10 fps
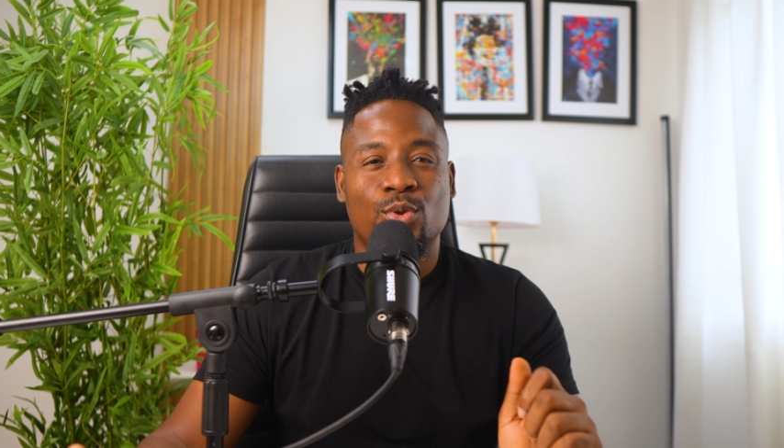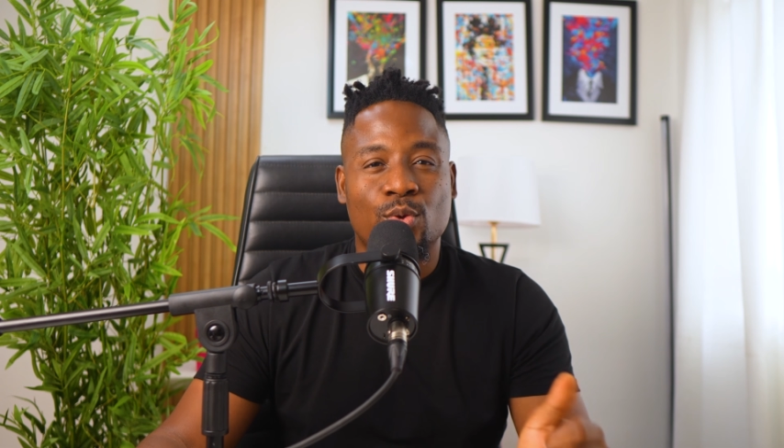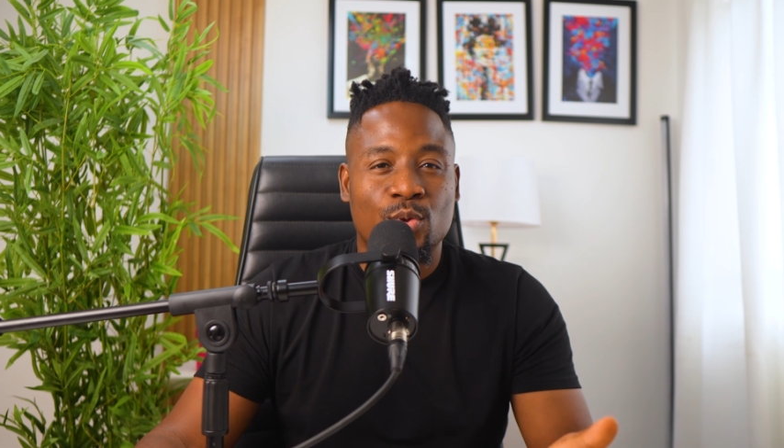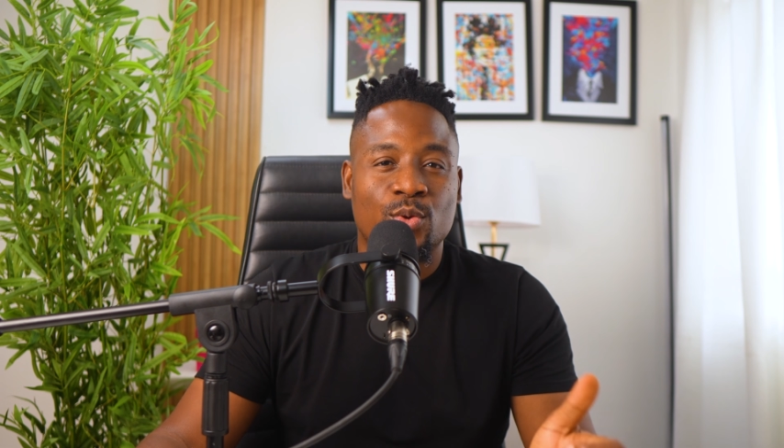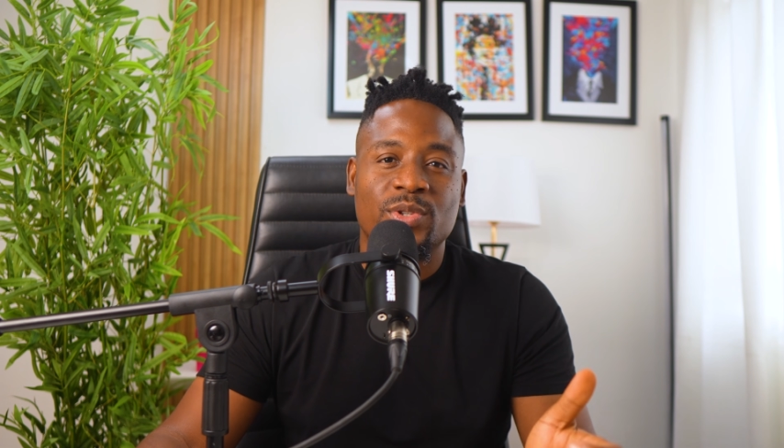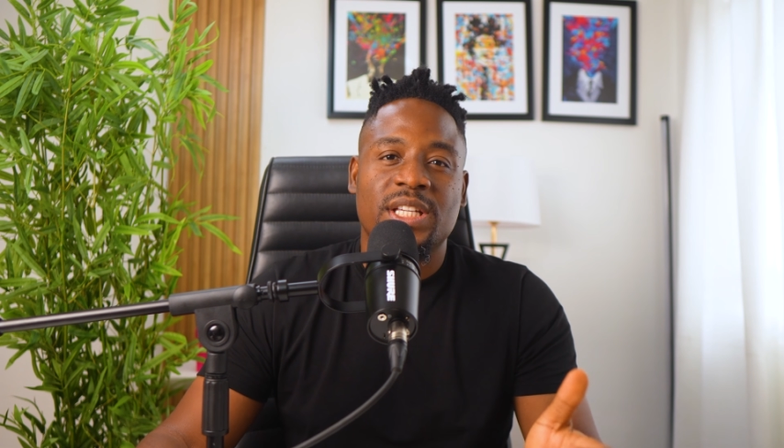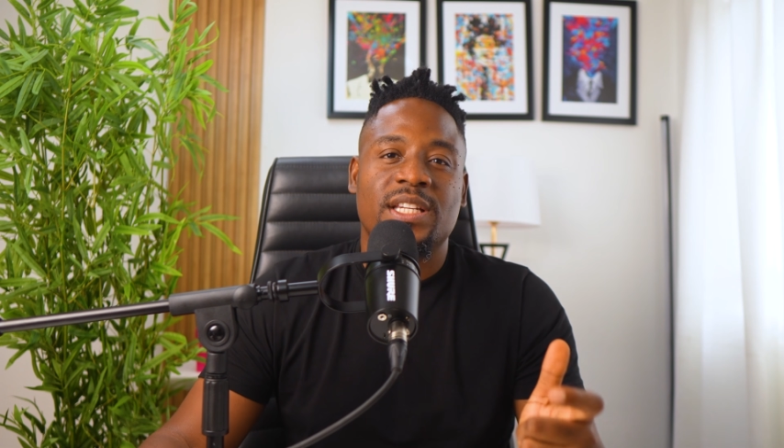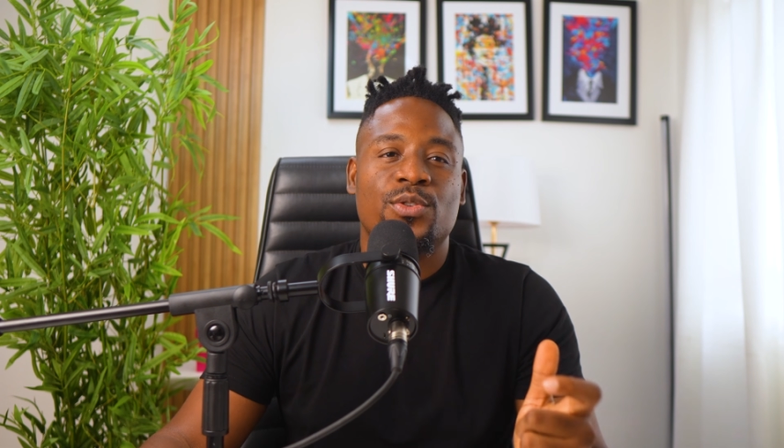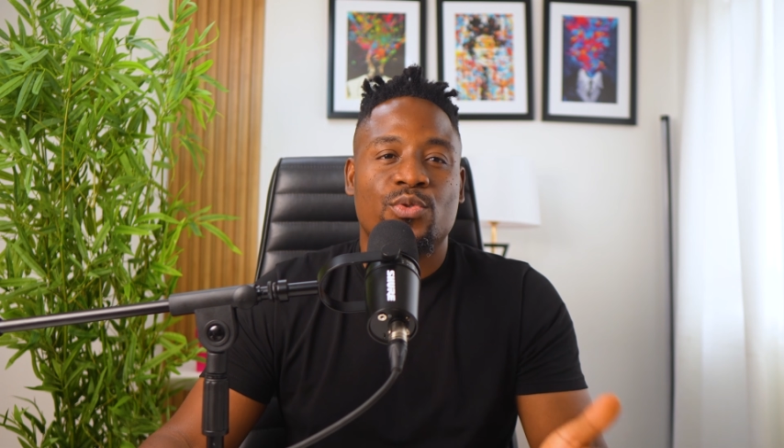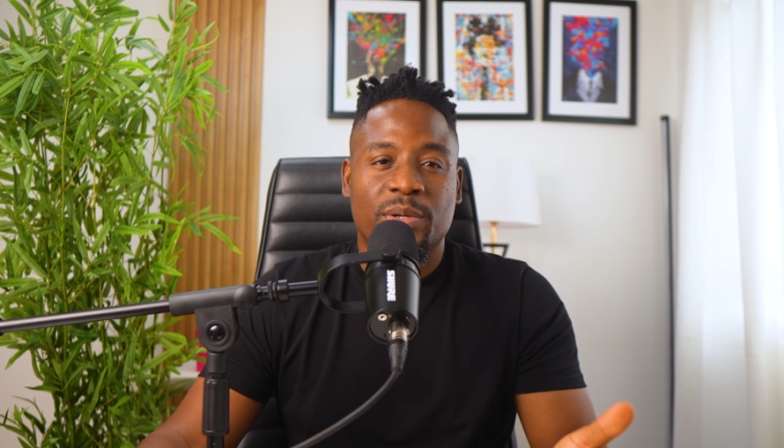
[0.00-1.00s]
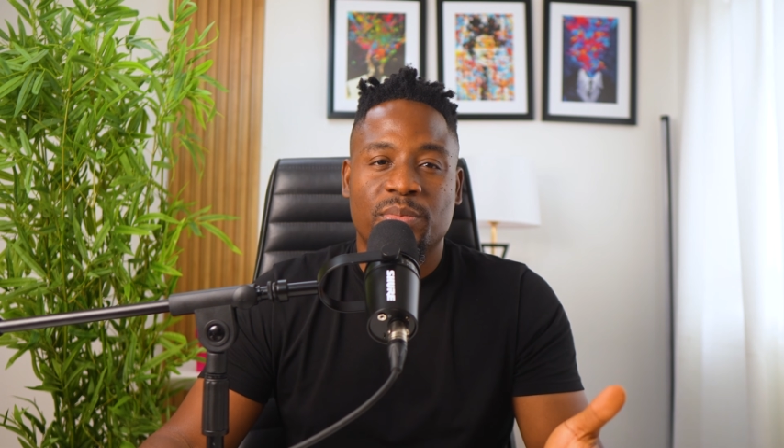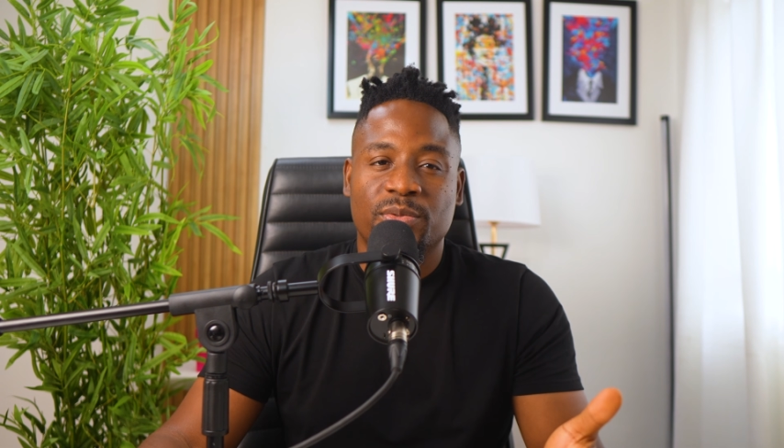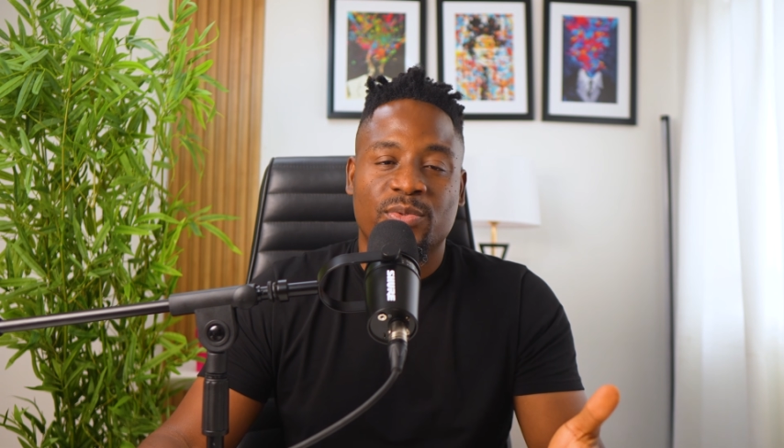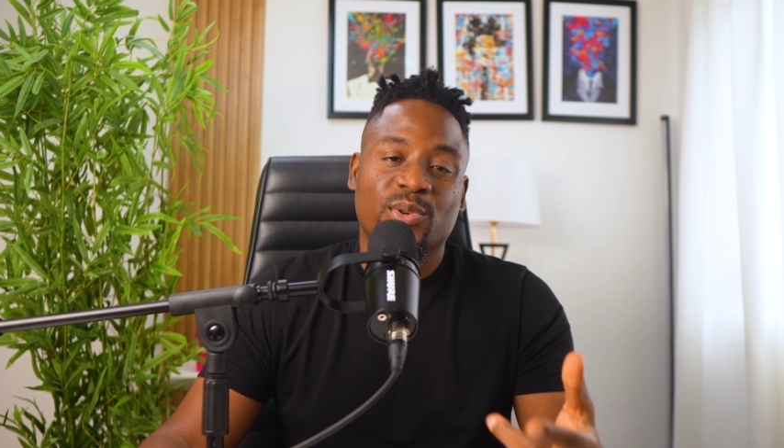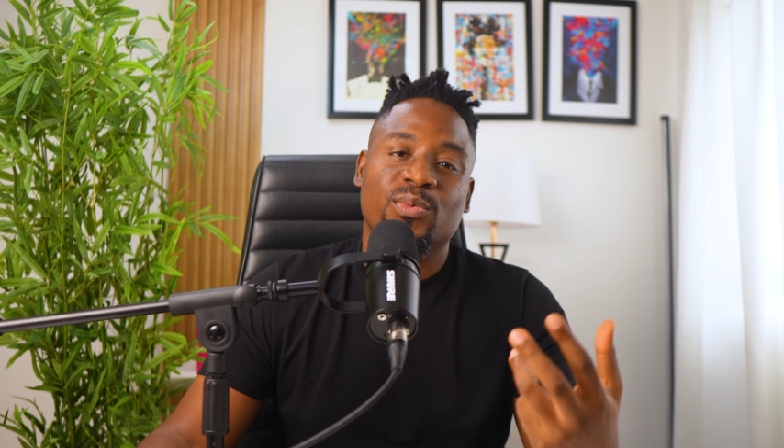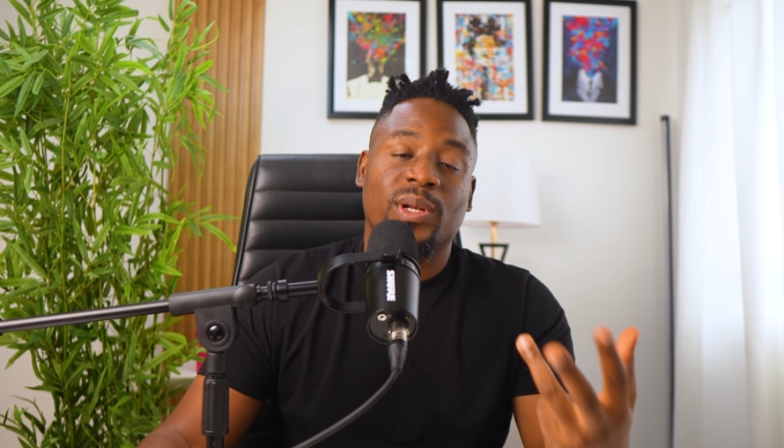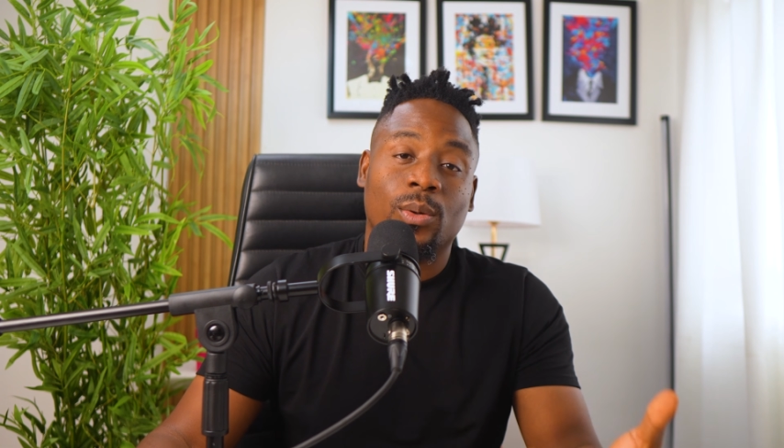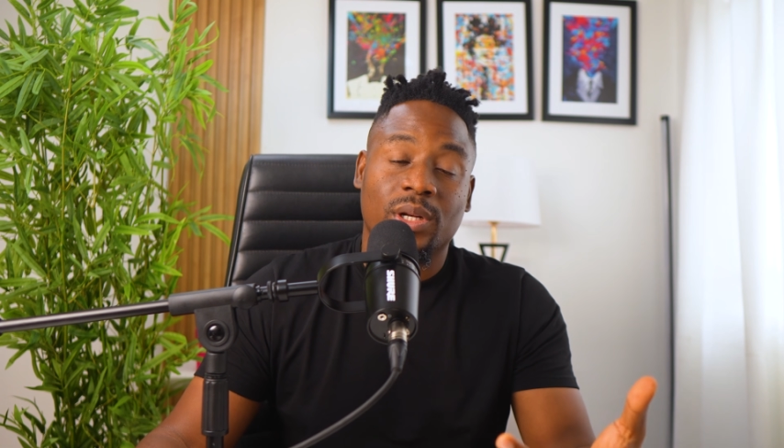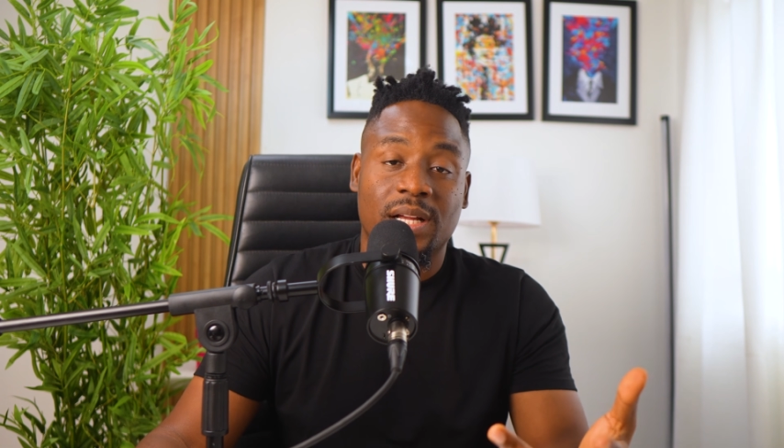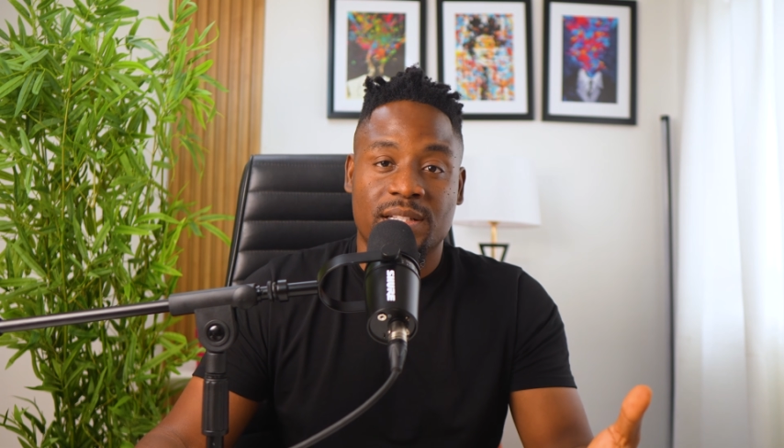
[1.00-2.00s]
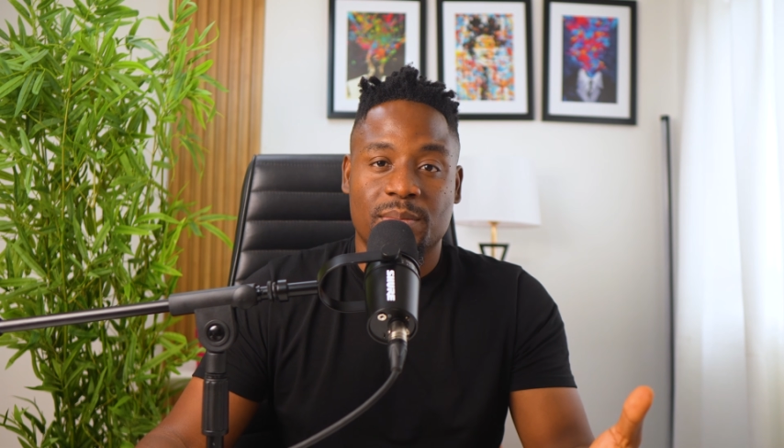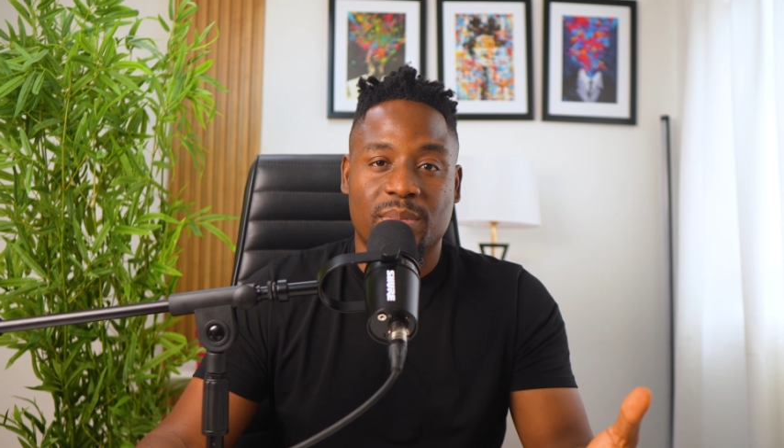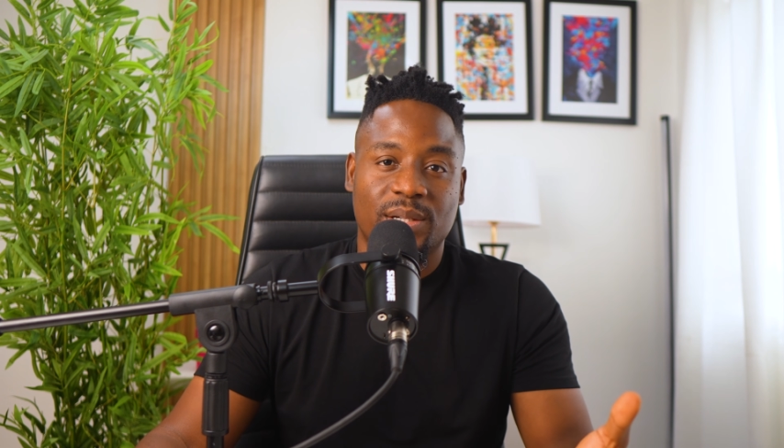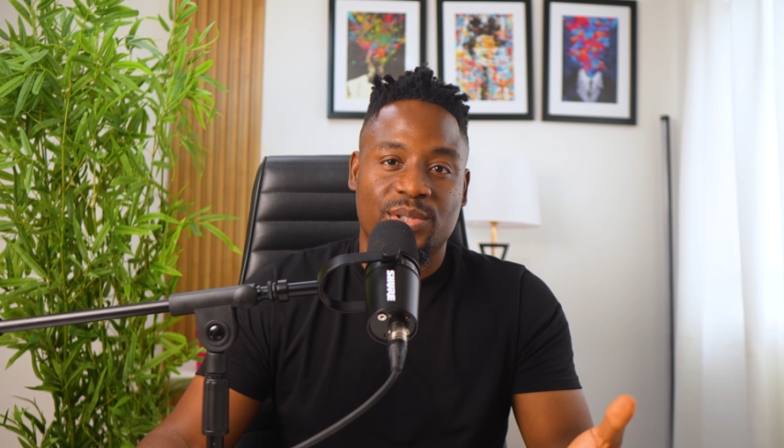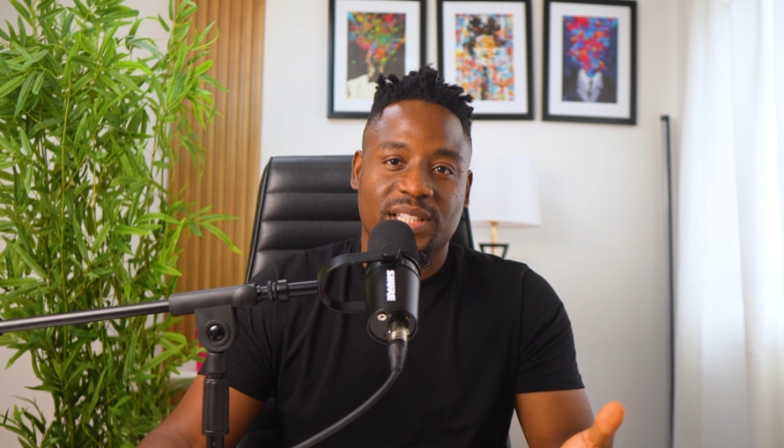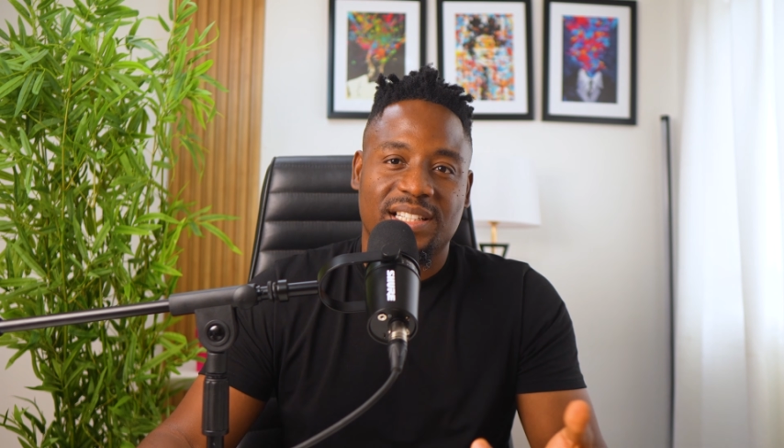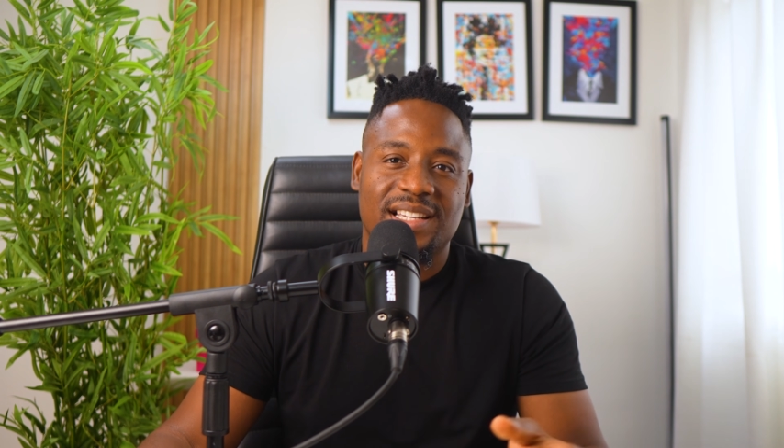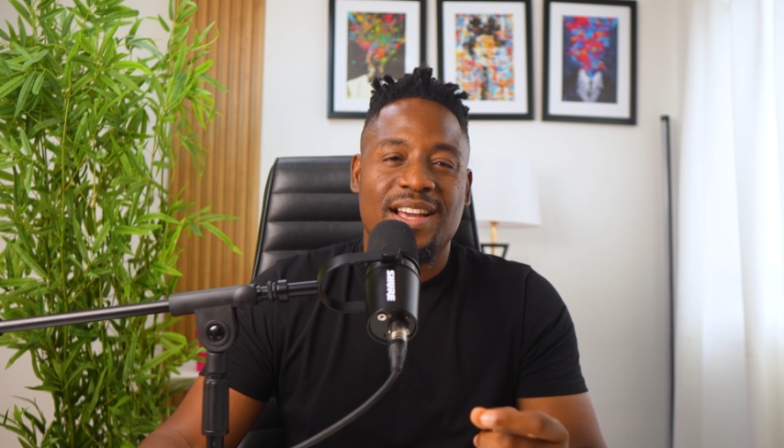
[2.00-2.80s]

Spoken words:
those who need a durable phone with long-lasting battery.